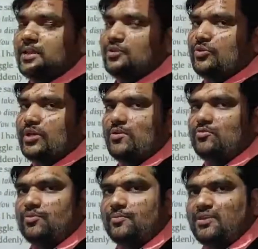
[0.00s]
that you
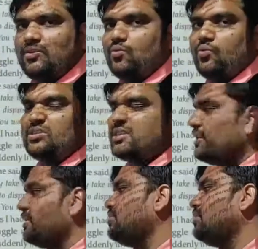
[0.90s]
gave to me was
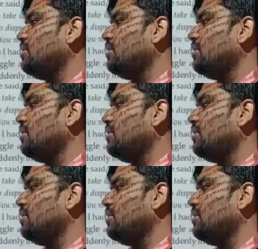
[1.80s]
creaked.